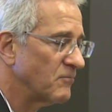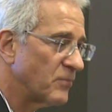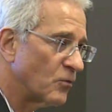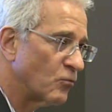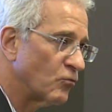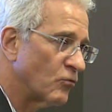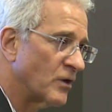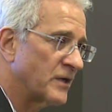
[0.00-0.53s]
But
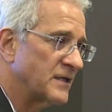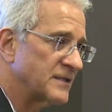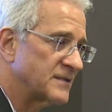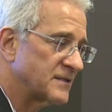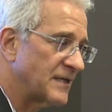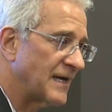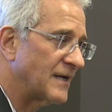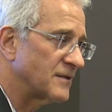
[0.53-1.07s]
what is
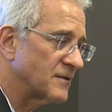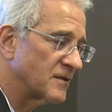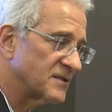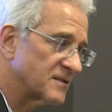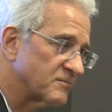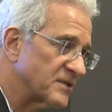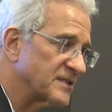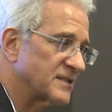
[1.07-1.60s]
that
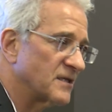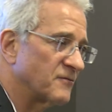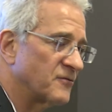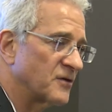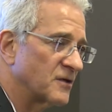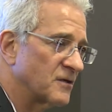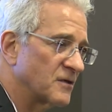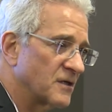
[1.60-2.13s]

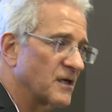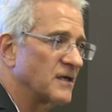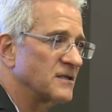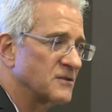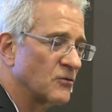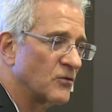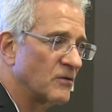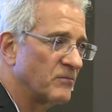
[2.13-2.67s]
specific case
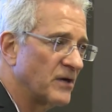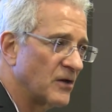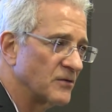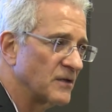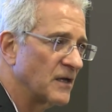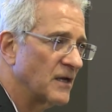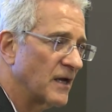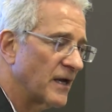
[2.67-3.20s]
all about,
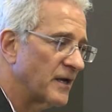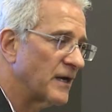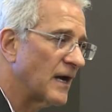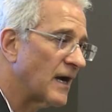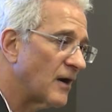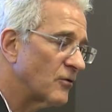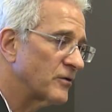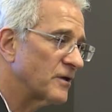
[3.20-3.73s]
and
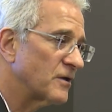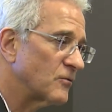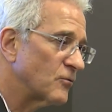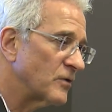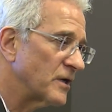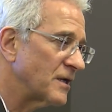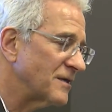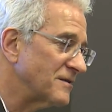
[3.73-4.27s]
how can
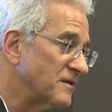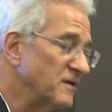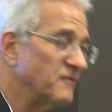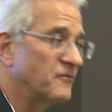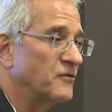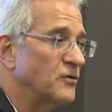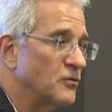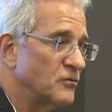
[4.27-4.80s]
we
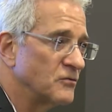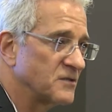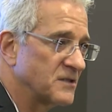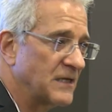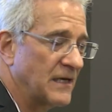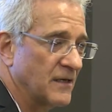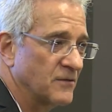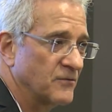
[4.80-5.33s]
defuse
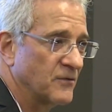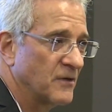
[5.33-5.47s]
that?